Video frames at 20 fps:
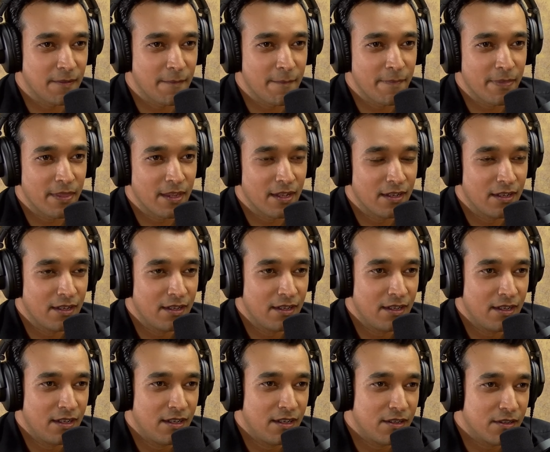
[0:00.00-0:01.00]
What's going to
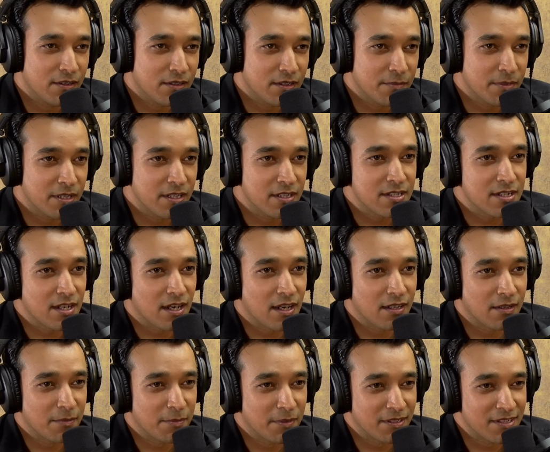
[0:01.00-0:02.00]
happen? You're going to be a star
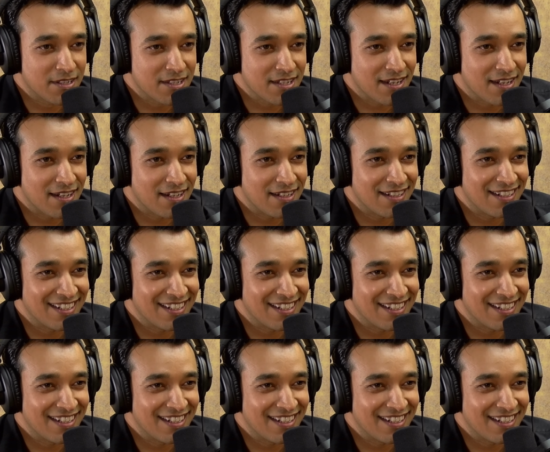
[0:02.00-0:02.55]
up in the sky.